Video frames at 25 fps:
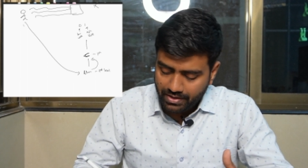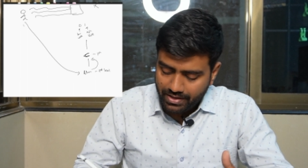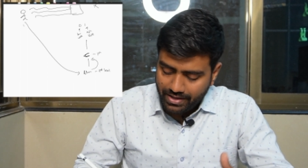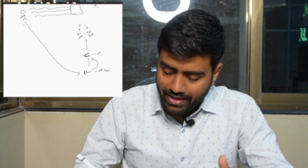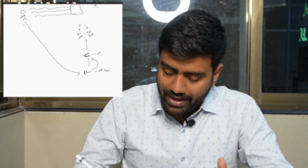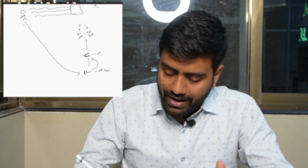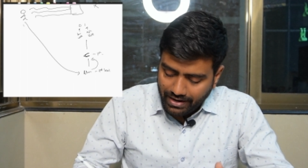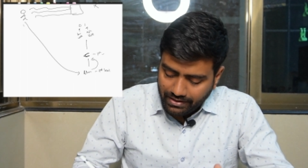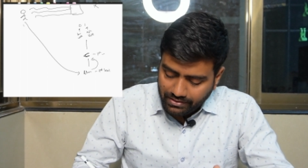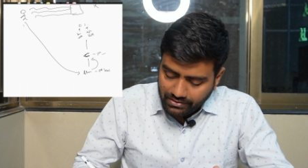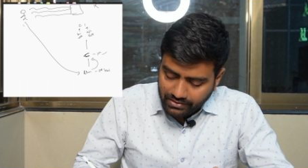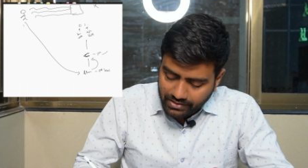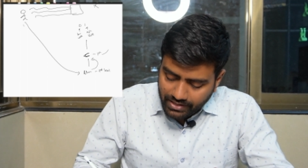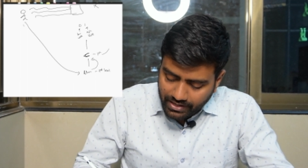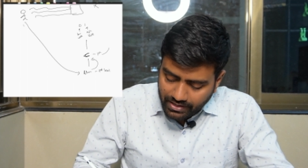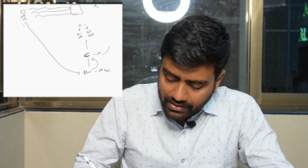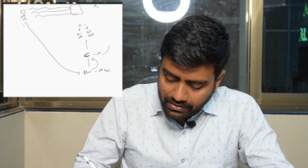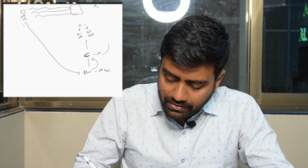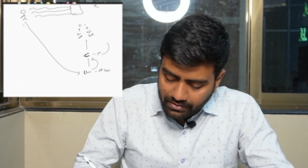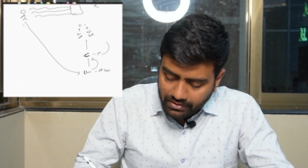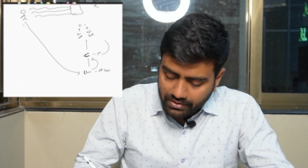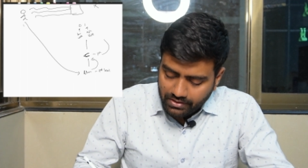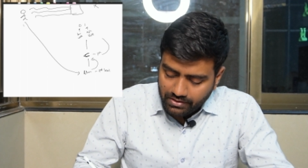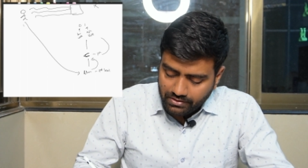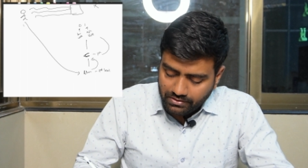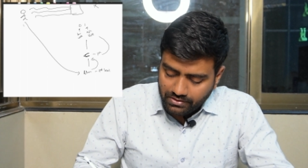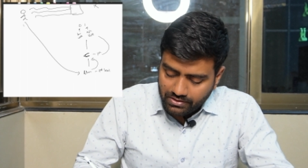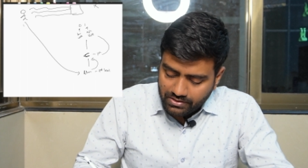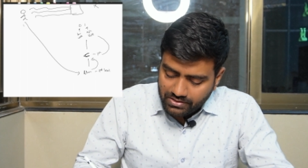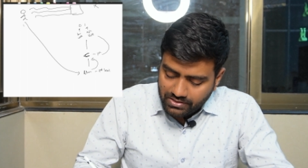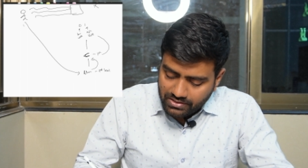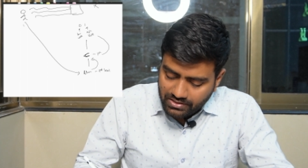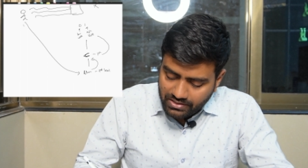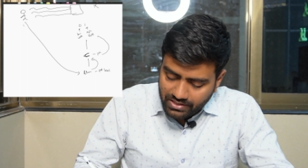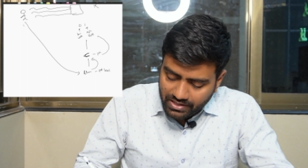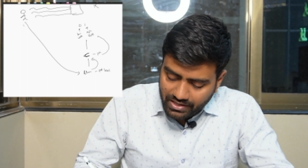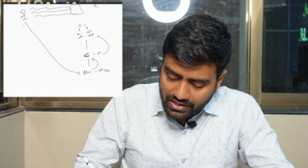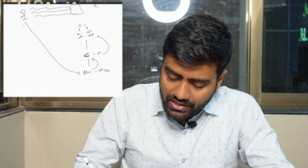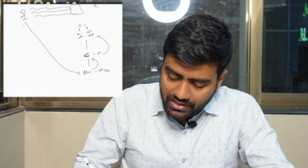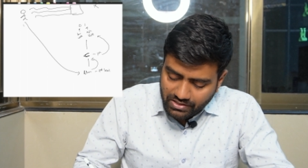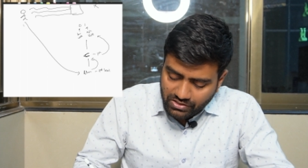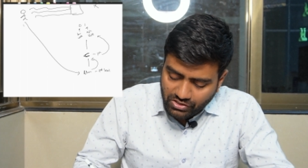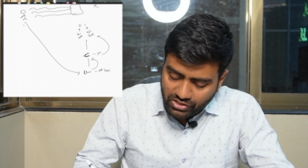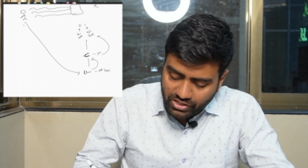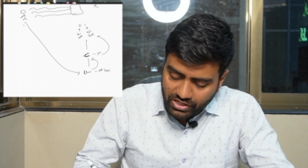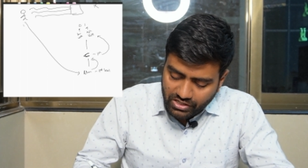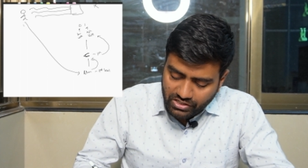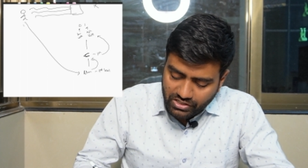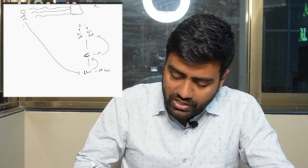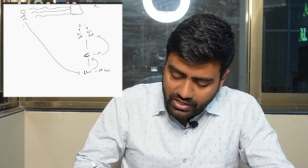And then this C is
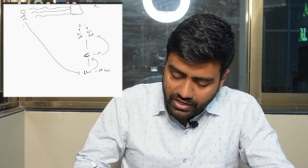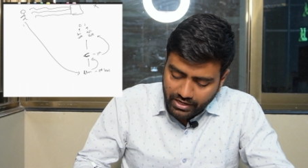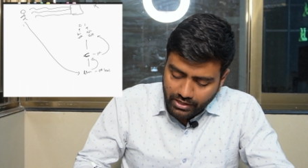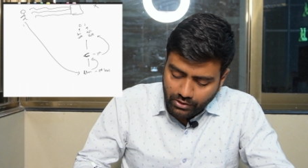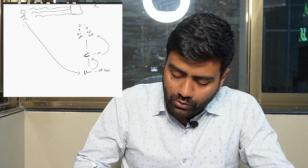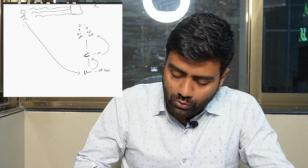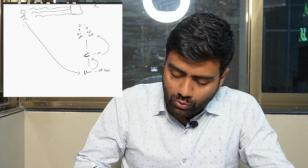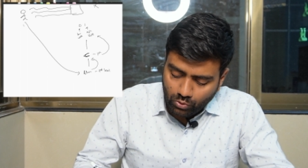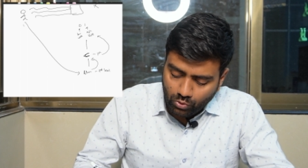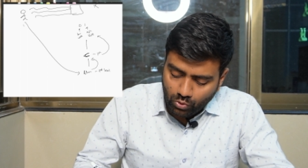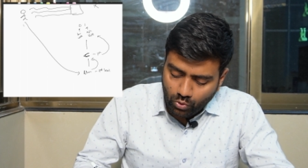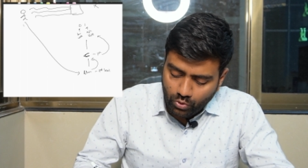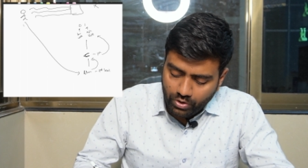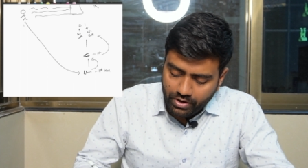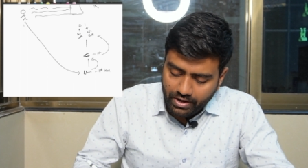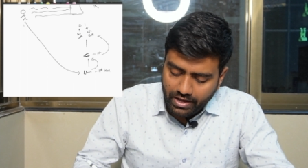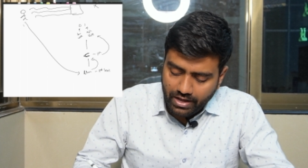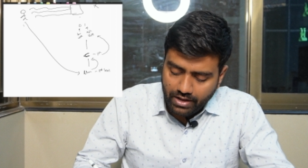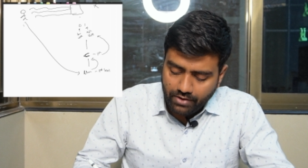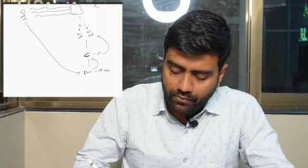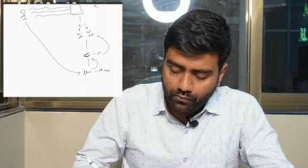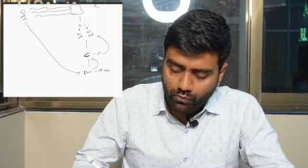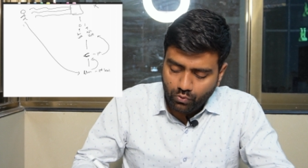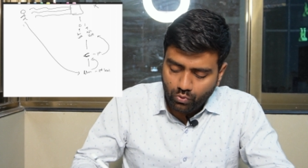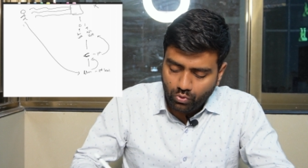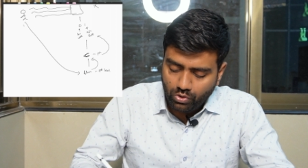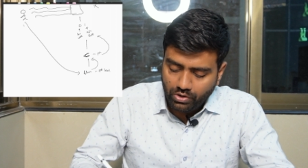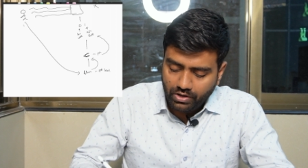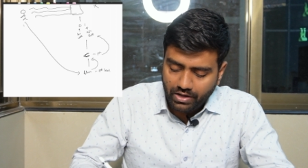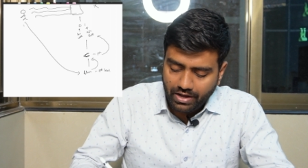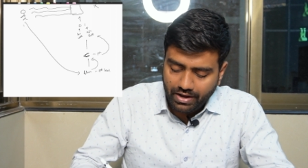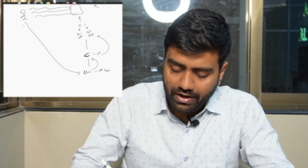changing into low and high volt,